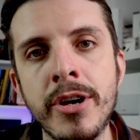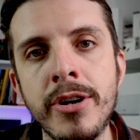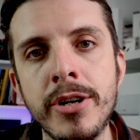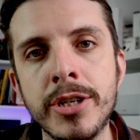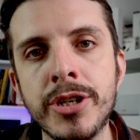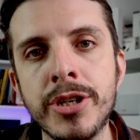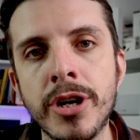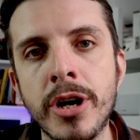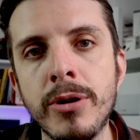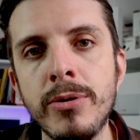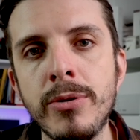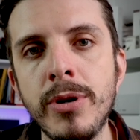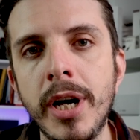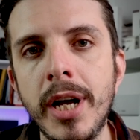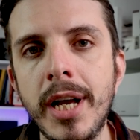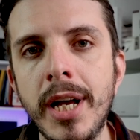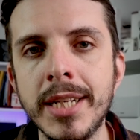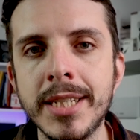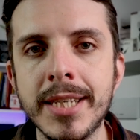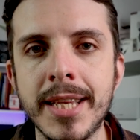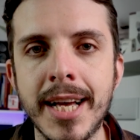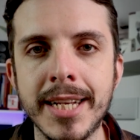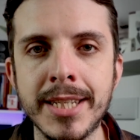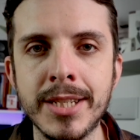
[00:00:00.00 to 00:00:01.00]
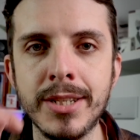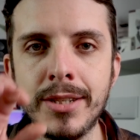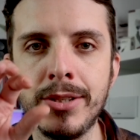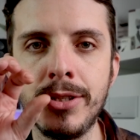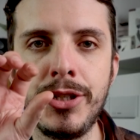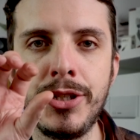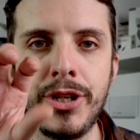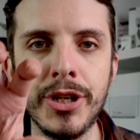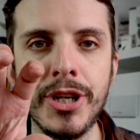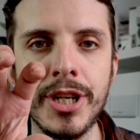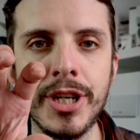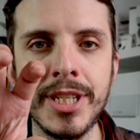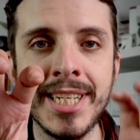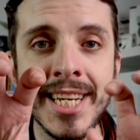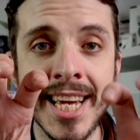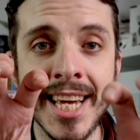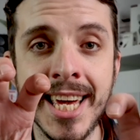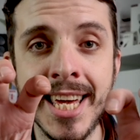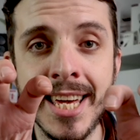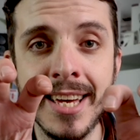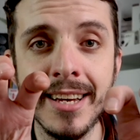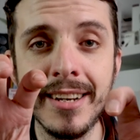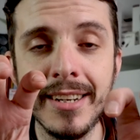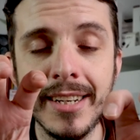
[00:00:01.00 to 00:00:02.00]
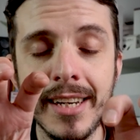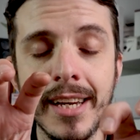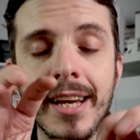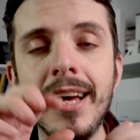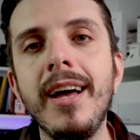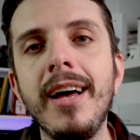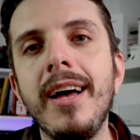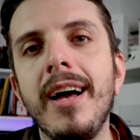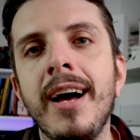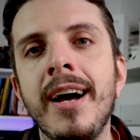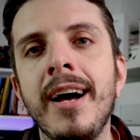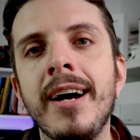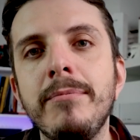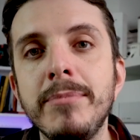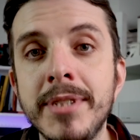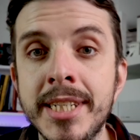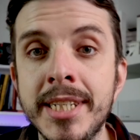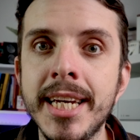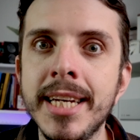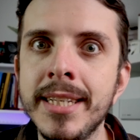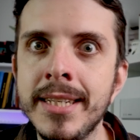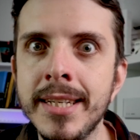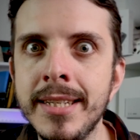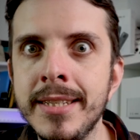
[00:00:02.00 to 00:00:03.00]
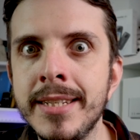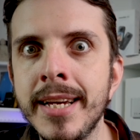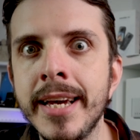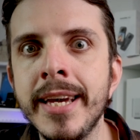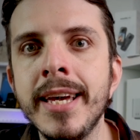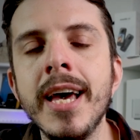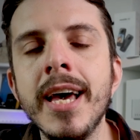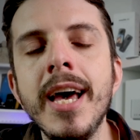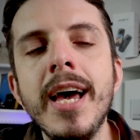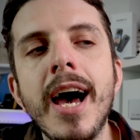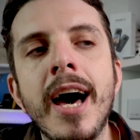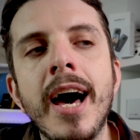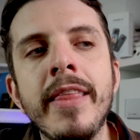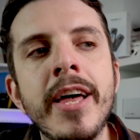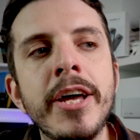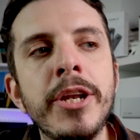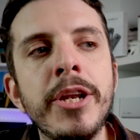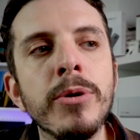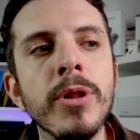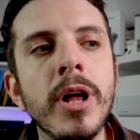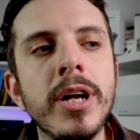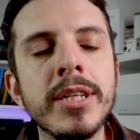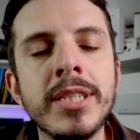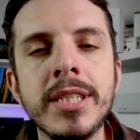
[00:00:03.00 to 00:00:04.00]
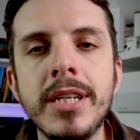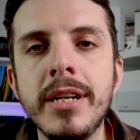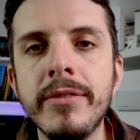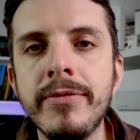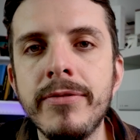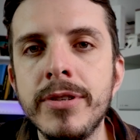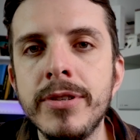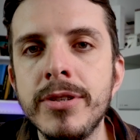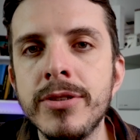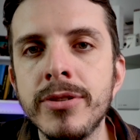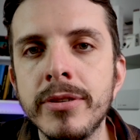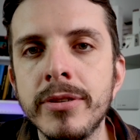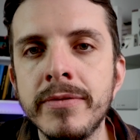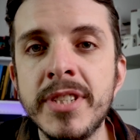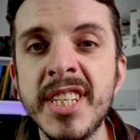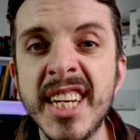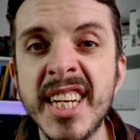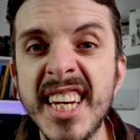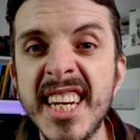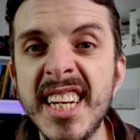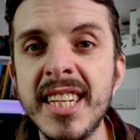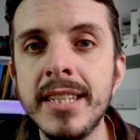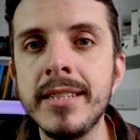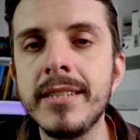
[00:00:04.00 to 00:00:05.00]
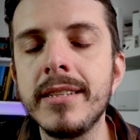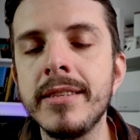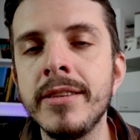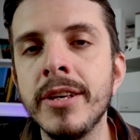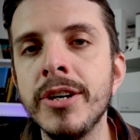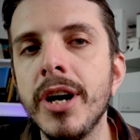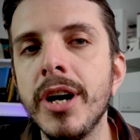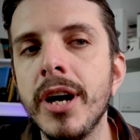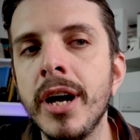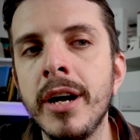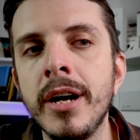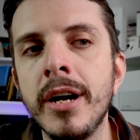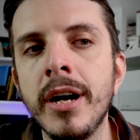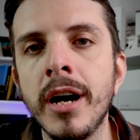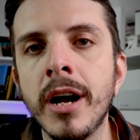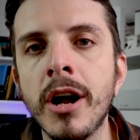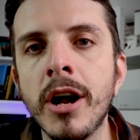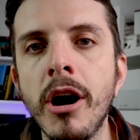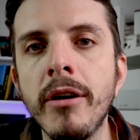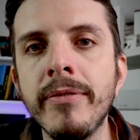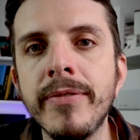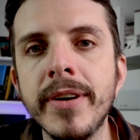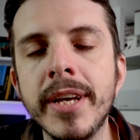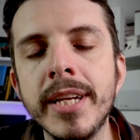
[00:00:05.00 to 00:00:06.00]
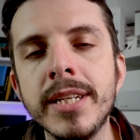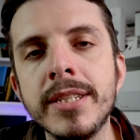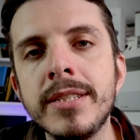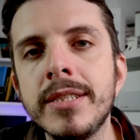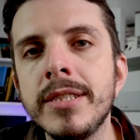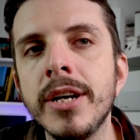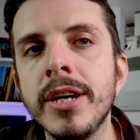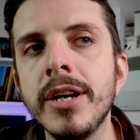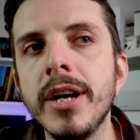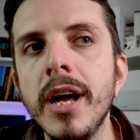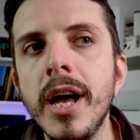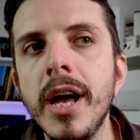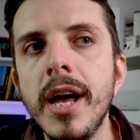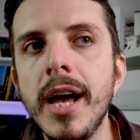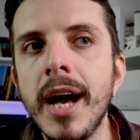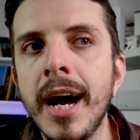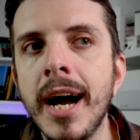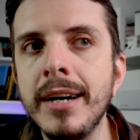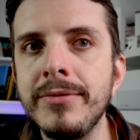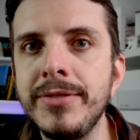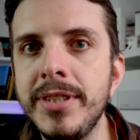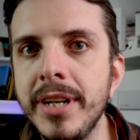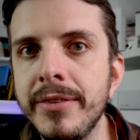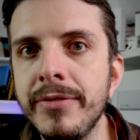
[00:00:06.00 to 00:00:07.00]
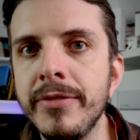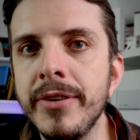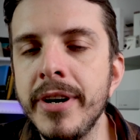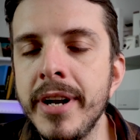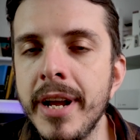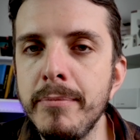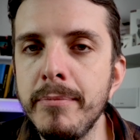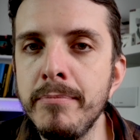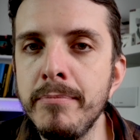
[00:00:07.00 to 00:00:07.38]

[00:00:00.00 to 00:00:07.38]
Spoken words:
her show. So that's Dirty, teas and tea. And they do lots of different sort of teas that and coffees that have different